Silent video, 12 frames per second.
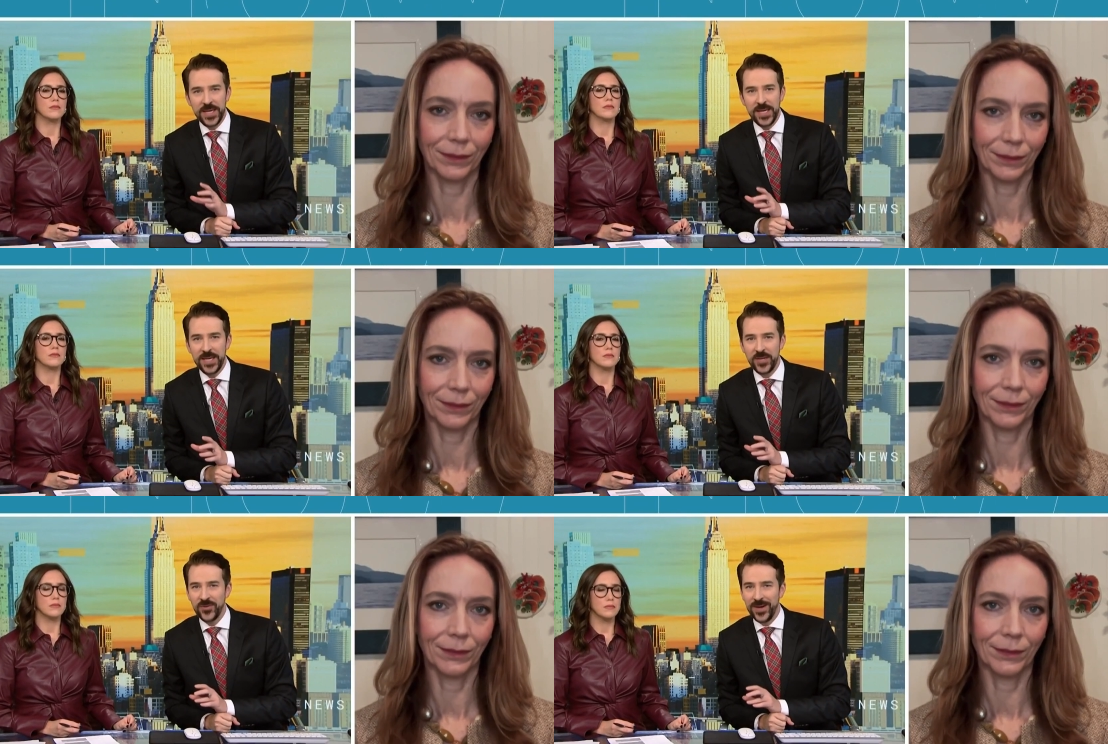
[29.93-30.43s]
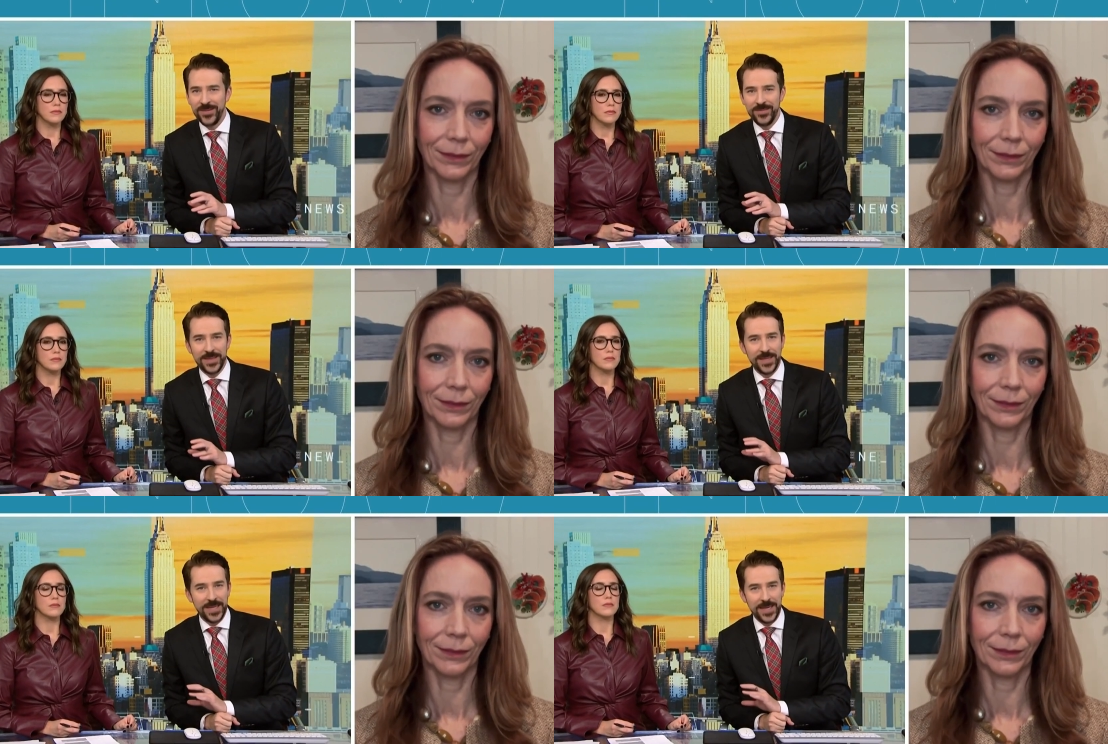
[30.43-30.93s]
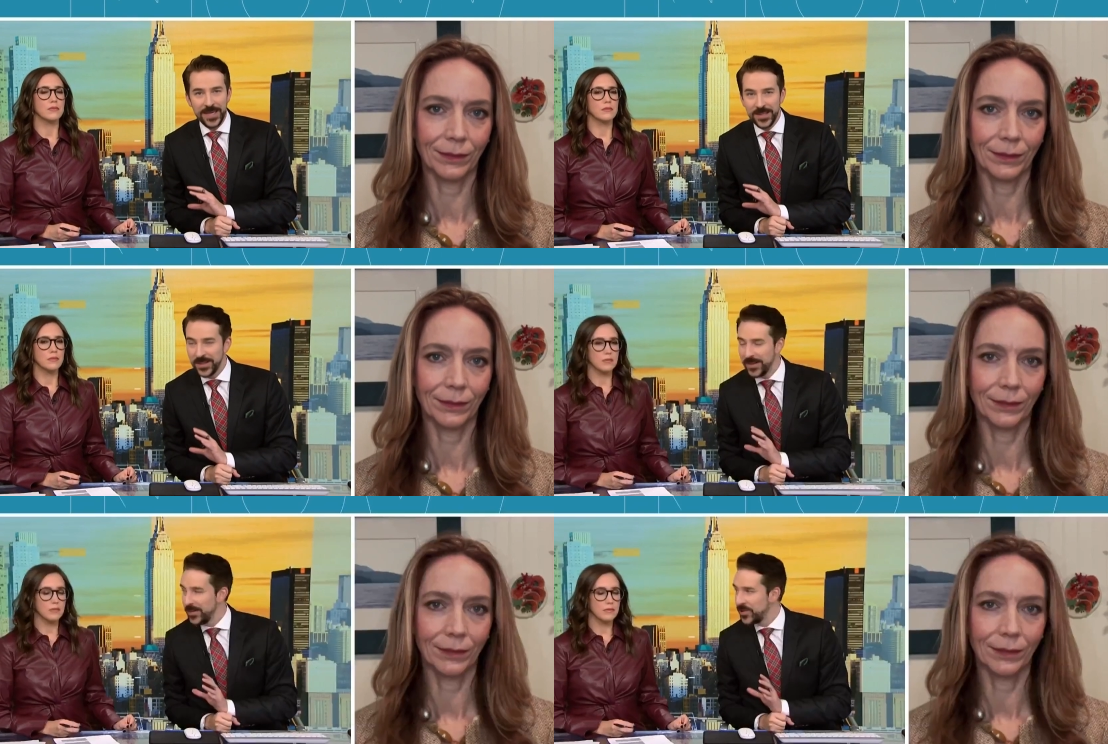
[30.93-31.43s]
Speaker 1: heating trend,
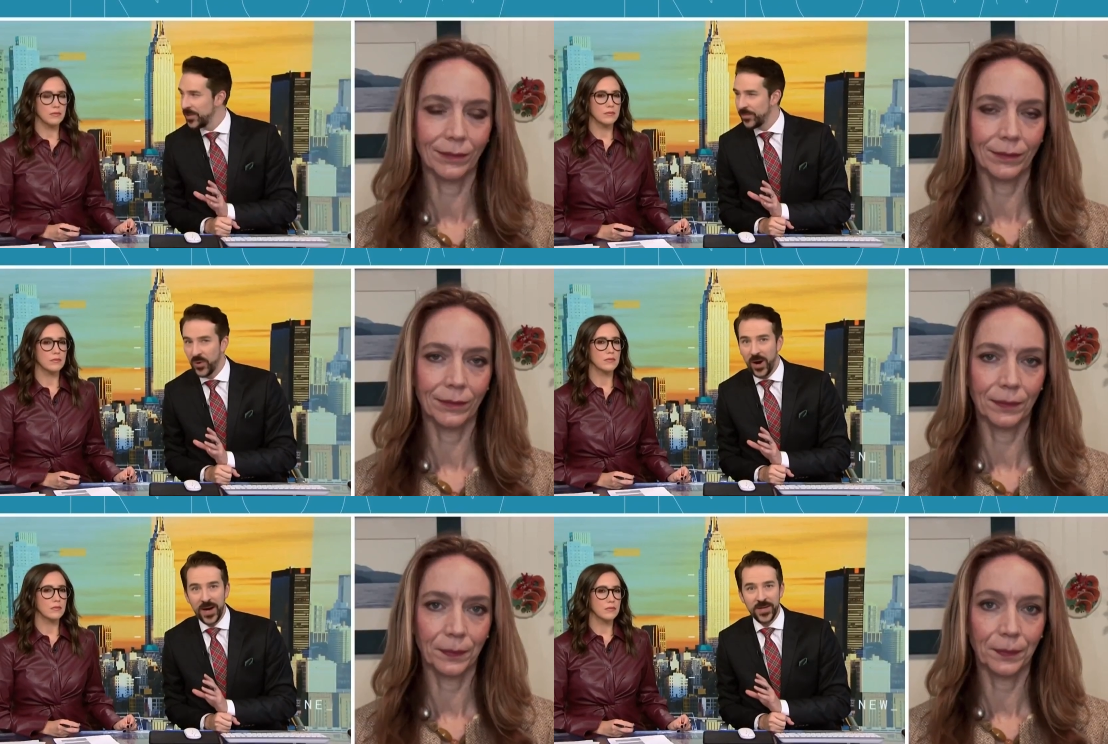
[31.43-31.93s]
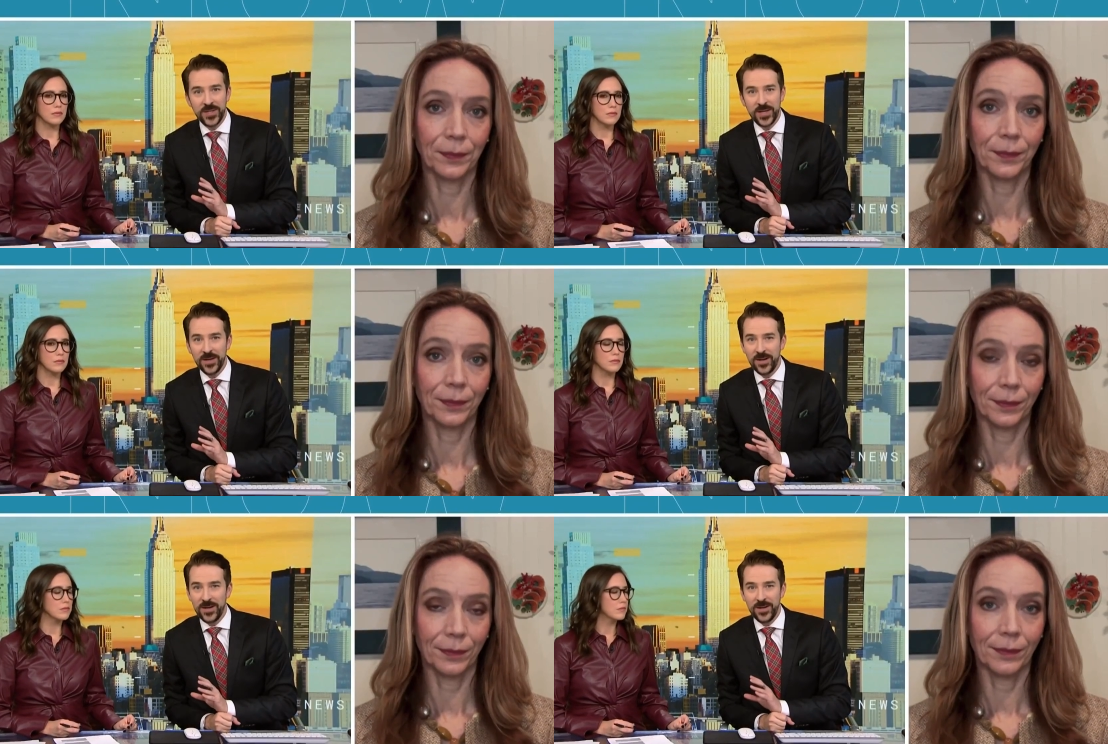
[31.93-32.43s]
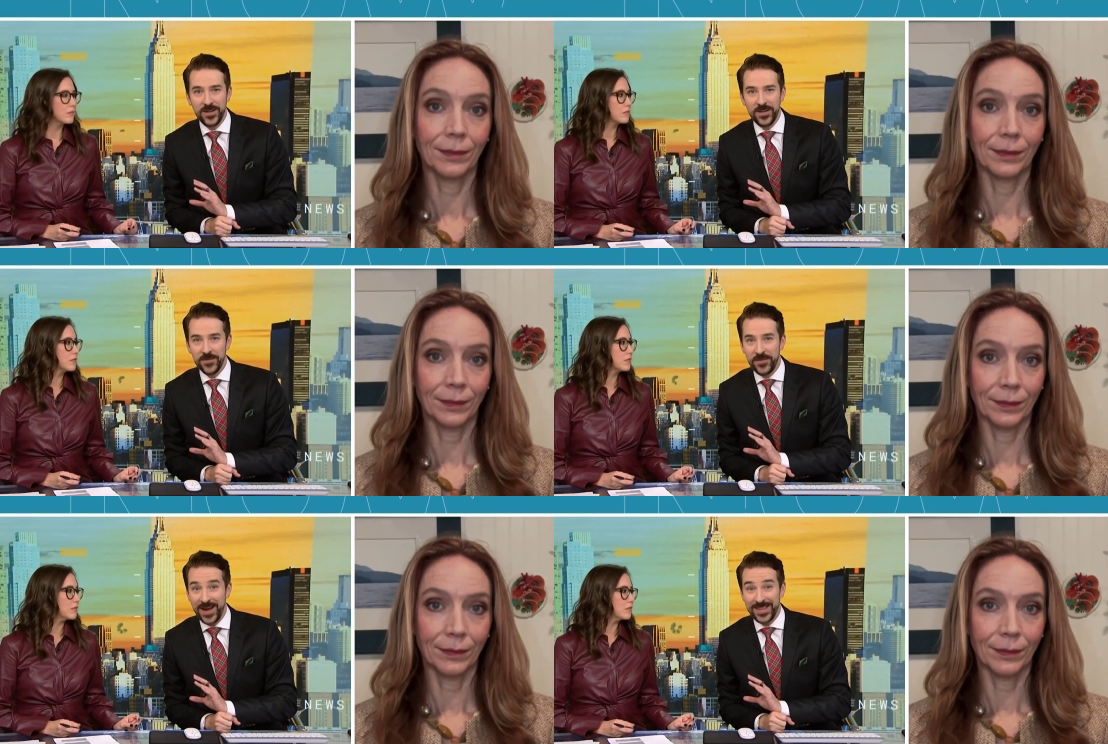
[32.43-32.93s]
is it surprising at all?
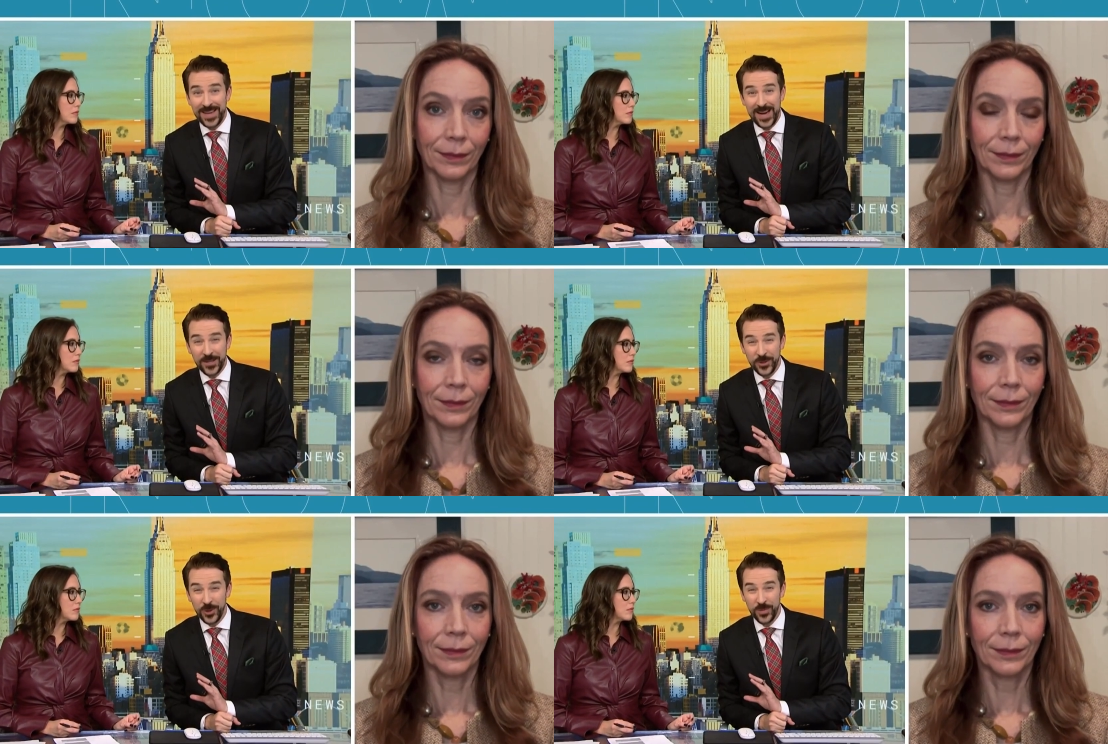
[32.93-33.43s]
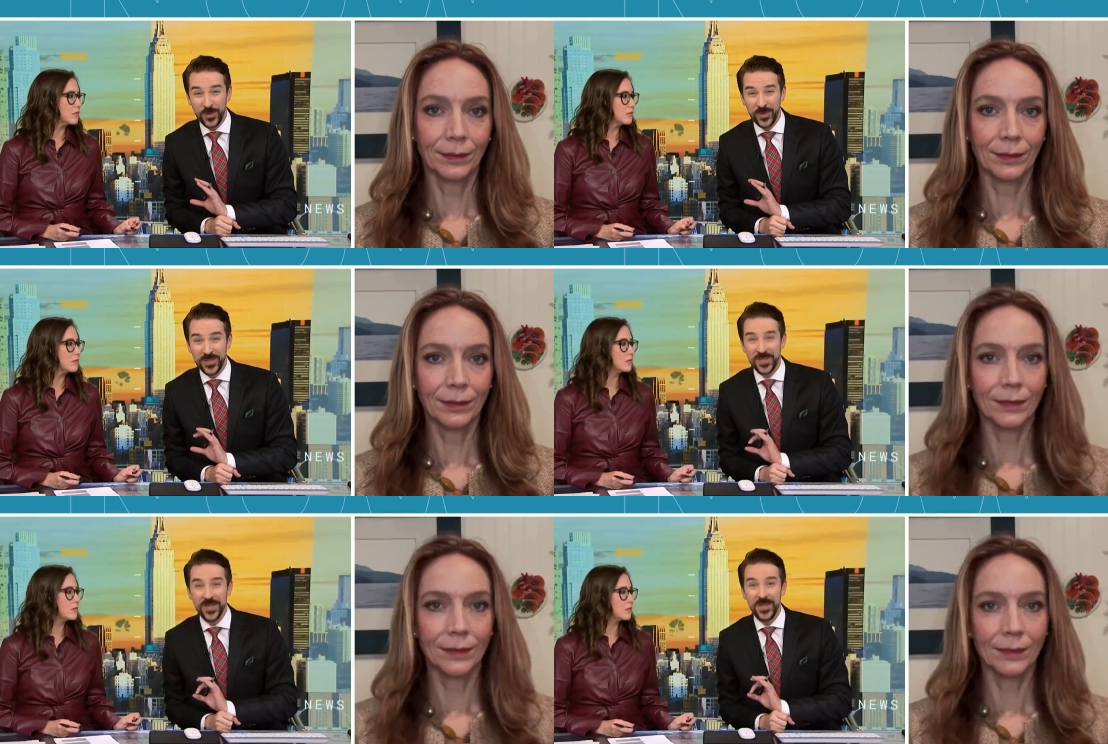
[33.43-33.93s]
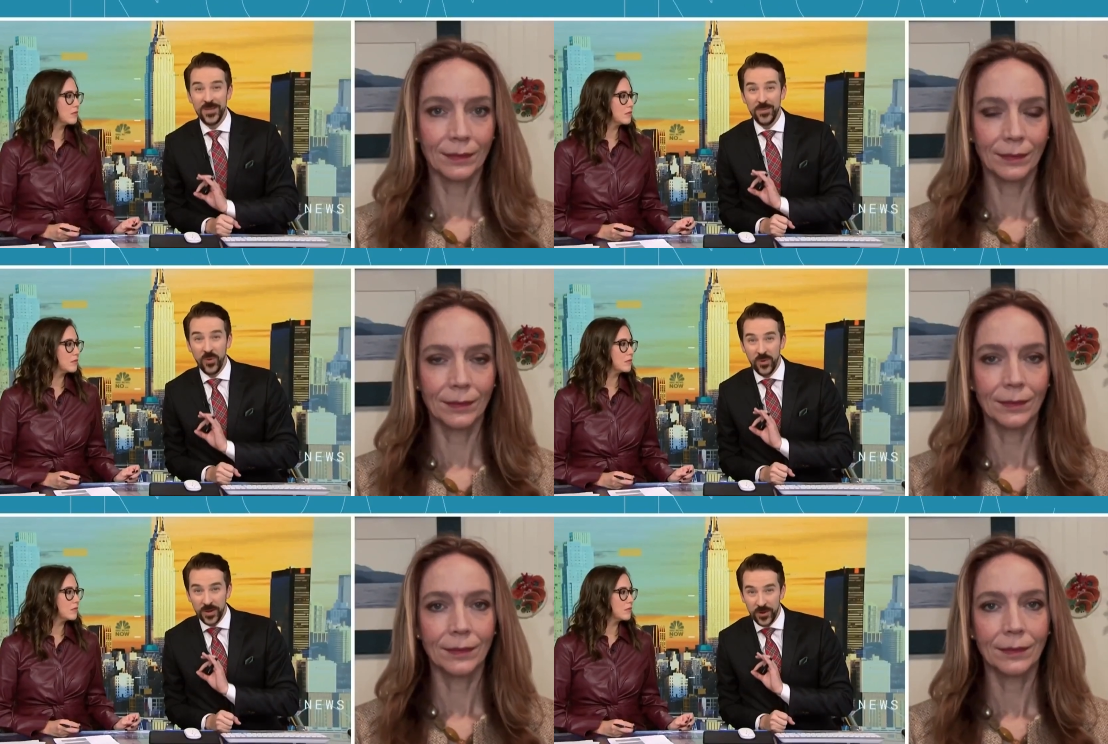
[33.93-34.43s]
And the fact that October was
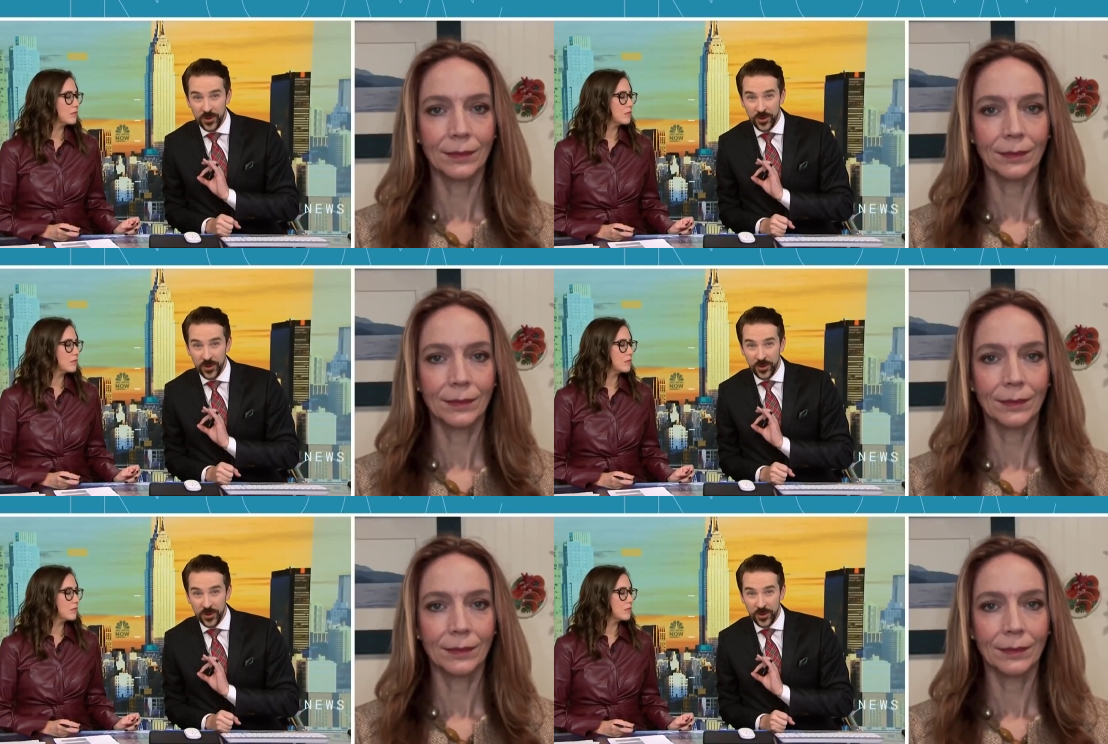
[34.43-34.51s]
more than